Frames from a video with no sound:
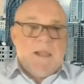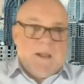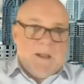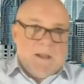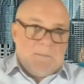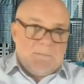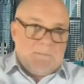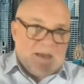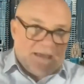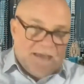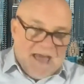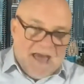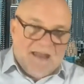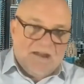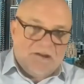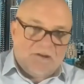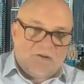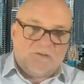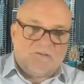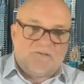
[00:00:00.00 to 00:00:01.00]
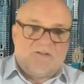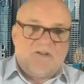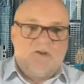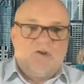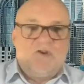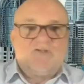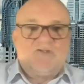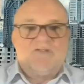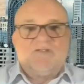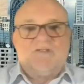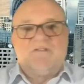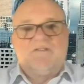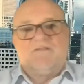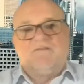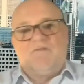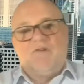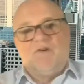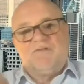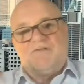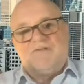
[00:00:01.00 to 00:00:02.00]
mechanical solutions
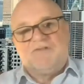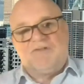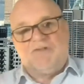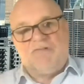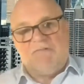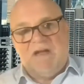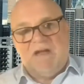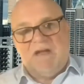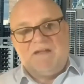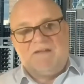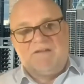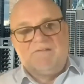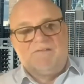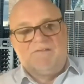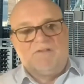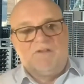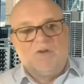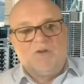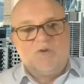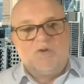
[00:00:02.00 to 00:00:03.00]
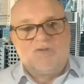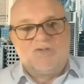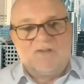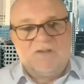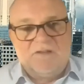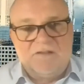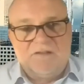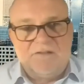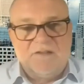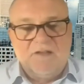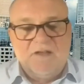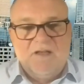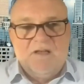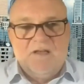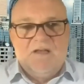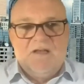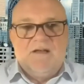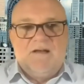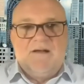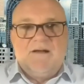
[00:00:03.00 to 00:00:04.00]
versus creative solutions.
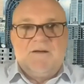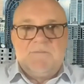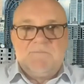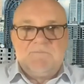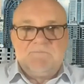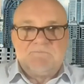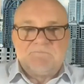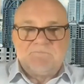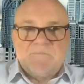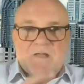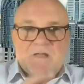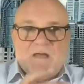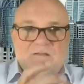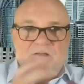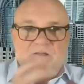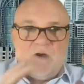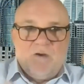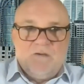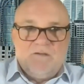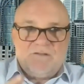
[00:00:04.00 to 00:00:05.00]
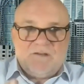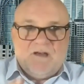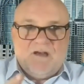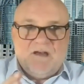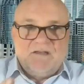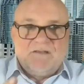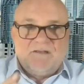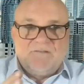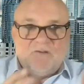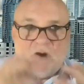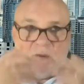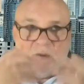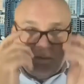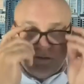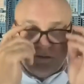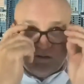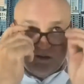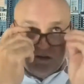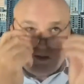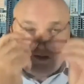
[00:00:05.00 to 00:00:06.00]
Those kinds of
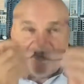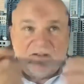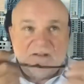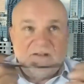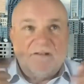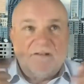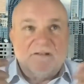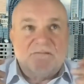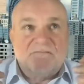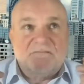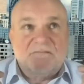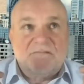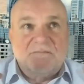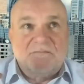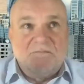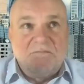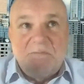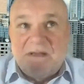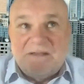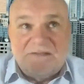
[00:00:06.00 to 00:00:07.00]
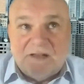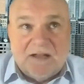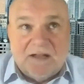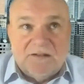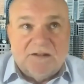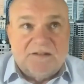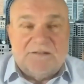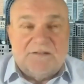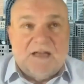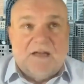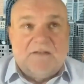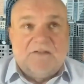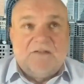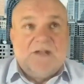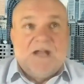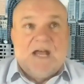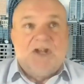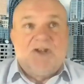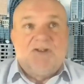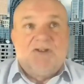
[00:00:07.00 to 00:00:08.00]
oppositions misunderstand the
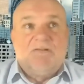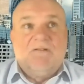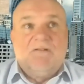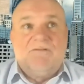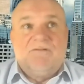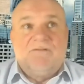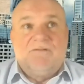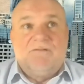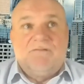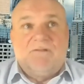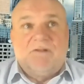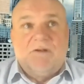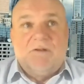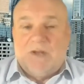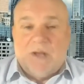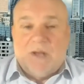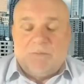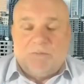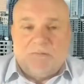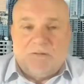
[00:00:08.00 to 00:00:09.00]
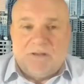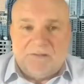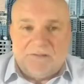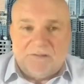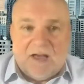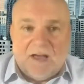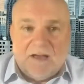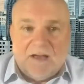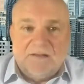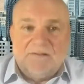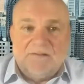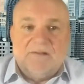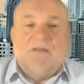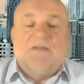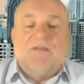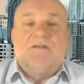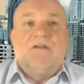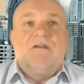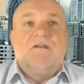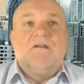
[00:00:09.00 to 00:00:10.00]
nature of contemporary science, I
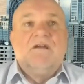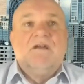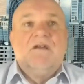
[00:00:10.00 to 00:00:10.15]
think.